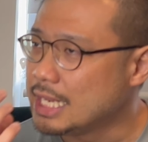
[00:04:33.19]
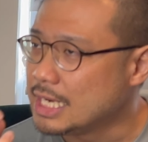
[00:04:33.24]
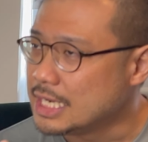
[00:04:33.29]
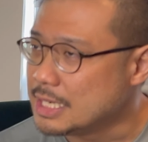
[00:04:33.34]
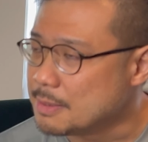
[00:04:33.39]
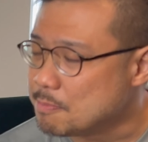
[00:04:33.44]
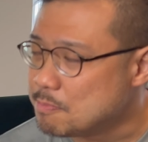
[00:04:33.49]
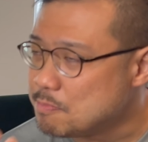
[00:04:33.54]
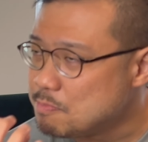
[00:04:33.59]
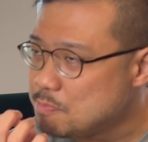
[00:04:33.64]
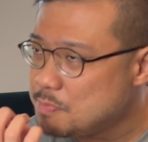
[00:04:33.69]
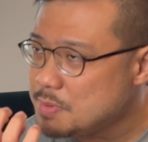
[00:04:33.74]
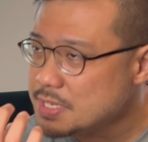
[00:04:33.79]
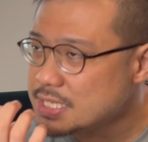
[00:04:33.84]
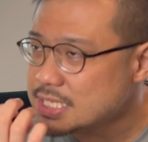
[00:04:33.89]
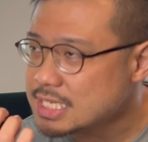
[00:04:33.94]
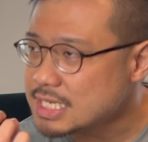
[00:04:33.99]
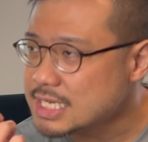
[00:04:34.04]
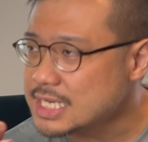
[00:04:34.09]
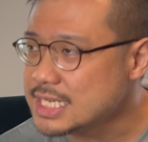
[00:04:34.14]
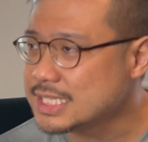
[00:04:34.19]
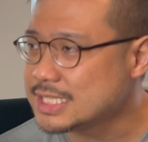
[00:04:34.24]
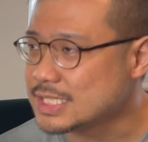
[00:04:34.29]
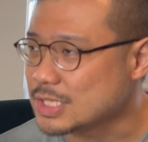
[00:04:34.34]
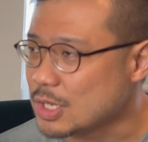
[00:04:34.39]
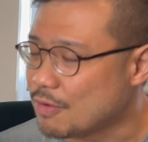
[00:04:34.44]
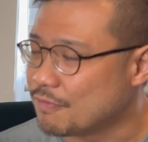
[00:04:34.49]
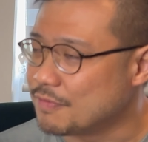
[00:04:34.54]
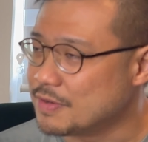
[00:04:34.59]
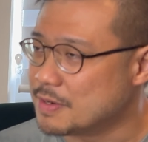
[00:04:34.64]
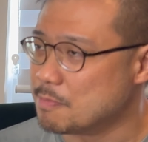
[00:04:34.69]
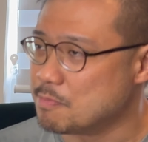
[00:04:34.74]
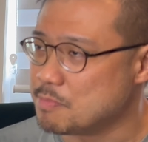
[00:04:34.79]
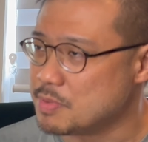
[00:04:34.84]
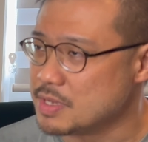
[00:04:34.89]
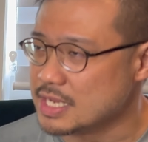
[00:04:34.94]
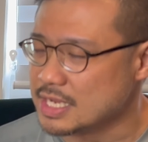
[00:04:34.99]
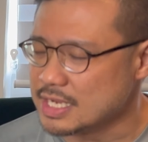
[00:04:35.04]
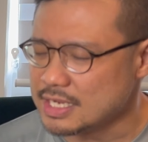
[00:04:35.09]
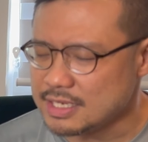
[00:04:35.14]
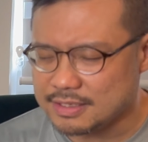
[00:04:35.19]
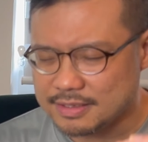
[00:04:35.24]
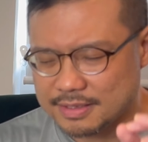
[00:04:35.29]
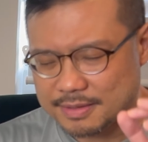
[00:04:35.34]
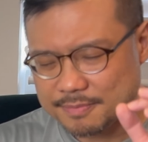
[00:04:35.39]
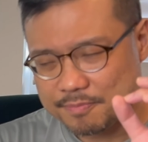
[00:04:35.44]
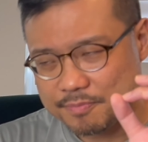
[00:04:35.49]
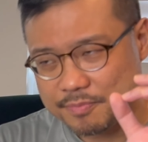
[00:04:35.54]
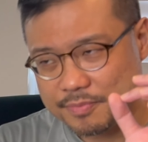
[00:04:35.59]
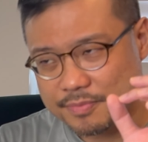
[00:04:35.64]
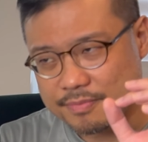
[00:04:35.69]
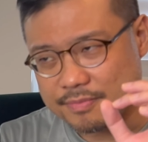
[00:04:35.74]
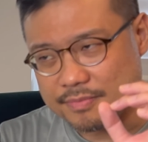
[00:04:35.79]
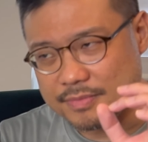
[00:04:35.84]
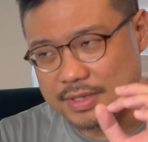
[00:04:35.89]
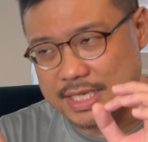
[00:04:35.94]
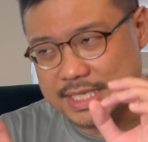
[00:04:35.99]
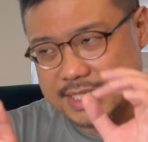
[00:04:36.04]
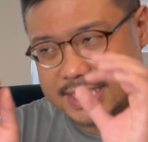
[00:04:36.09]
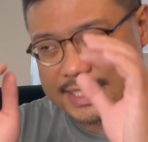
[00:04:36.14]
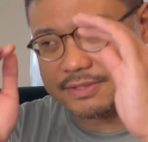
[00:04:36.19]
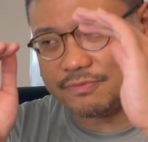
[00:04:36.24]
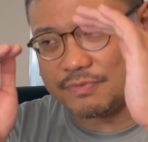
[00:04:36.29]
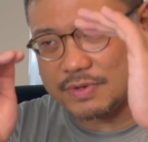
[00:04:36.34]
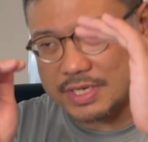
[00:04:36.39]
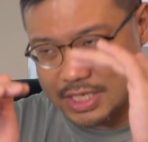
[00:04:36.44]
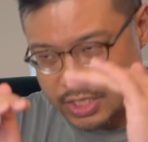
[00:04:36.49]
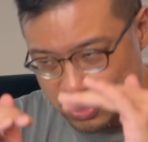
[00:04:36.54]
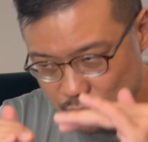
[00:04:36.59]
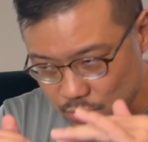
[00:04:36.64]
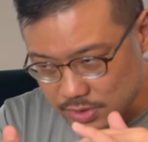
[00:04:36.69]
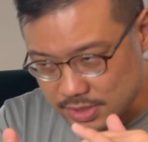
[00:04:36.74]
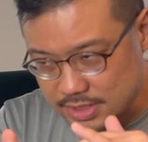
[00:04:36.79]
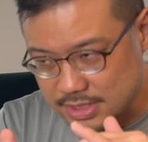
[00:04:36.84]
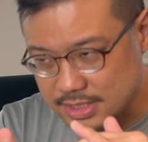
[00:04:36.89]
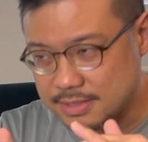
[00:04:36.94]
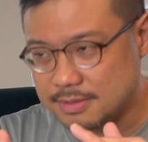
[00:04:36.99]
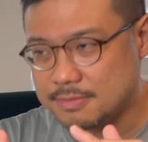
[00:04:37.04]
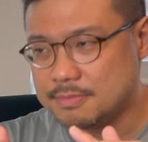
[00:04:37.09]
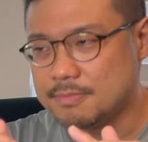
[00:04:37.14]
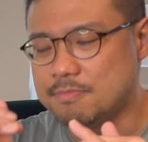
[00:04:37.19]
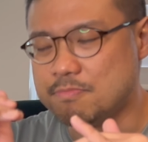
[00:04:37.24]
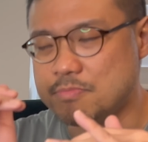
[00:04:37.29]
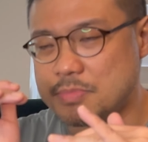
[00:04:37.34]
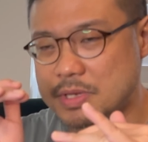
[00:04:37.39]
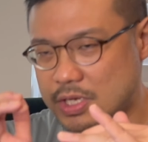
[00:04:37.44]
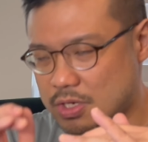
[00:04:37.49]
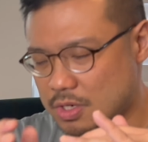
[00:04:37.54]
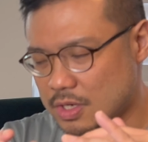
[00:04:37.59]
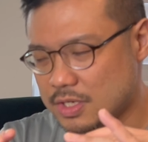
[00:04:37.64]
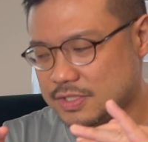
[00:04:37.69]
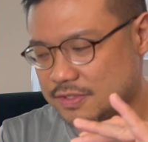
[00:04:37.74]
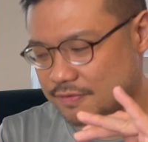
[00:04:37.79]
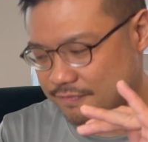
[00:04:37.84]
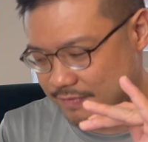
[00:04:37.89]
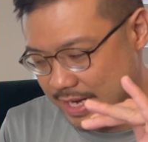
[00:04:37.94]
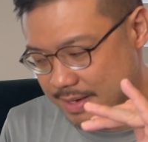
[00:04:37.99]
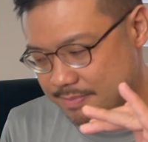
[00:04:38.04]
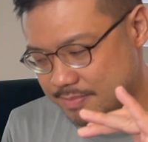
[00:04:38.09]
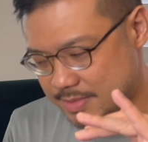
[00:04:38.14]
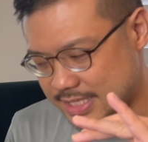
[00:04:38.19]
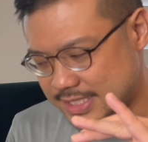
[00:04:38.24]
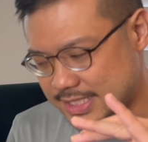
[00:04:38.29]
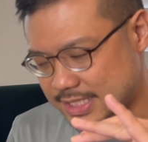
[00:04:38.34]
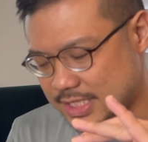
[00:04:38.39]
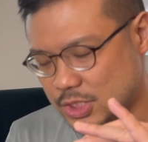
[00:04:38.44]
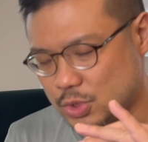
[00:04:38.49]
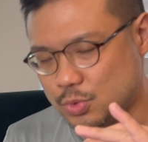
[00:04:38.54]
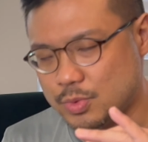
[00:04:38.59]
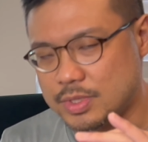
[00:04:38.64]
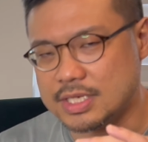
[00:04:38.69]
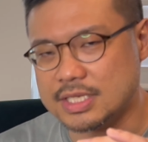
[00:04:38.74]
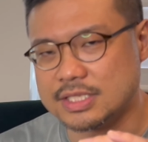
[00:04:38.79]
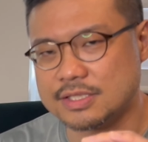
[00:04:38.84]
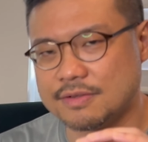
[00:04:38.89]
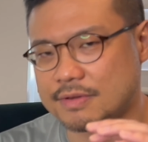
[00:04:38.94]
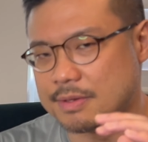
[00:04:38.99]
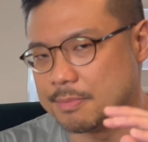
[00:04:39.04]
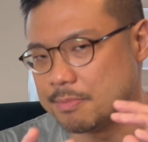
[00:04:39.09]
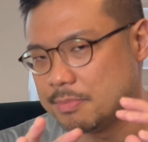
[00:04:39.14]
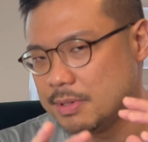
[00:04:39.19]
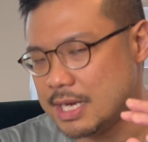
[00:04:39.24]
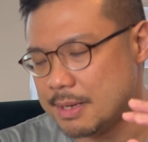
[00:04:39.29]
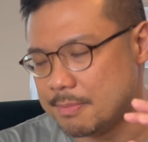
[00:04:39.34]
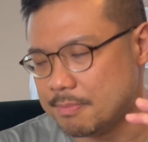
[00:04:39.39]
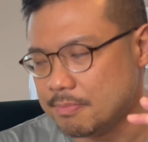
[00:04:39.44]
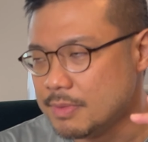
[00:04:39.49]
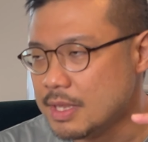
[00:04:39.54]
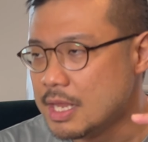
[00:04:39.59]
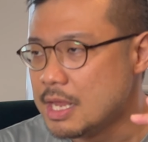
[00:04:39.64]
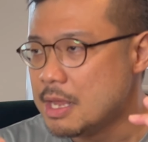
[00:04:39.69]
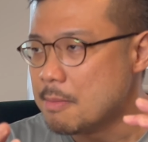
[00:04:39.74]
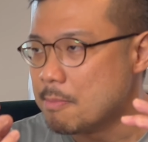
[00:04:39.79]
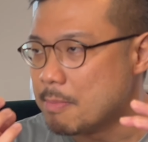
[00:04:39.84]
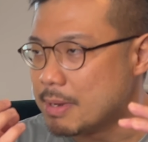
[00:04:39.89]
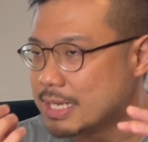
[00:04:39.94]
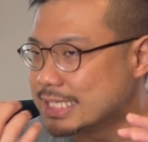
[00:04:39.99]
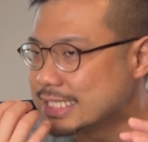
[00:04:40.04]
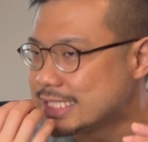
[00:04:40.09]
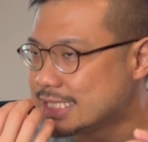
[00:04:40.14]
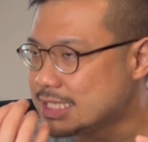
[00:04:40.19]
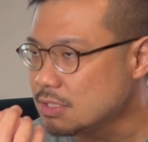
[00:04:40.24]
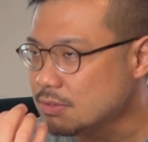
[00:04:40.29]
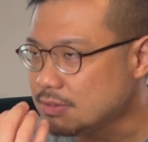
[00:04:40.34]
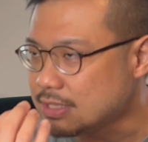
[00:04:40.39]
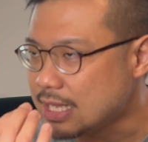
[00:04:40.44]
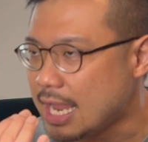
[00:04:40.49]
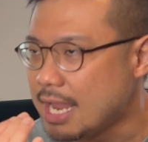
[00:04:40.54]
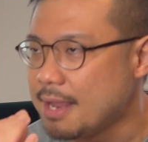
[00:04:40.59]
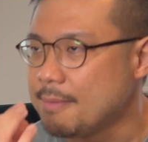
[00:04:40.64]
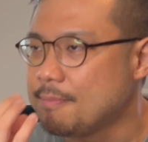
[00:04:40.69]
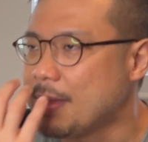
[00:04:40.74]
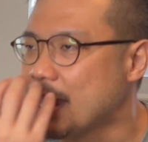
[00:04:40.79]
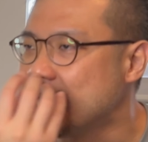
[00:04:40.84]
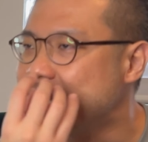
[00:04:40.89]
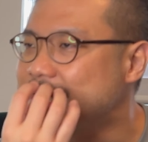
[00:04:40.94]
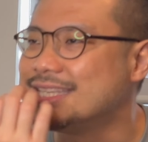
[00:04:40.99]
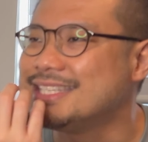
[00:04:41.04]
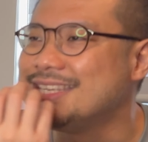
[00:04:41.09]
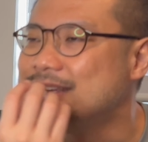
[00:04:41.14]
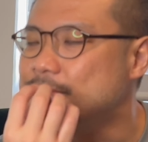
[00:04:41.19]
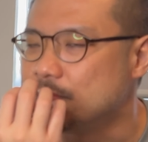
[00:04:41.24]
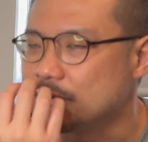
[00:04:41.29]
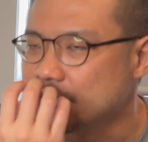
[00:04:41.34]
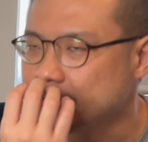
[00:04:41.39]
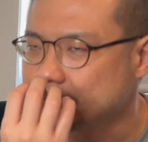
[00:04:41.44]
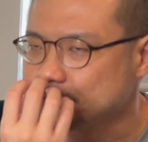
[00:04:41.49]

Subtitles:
The bitterness of the beer is reduced because of, I'm guessing, the sweetness of the plum, but it's still there at the tip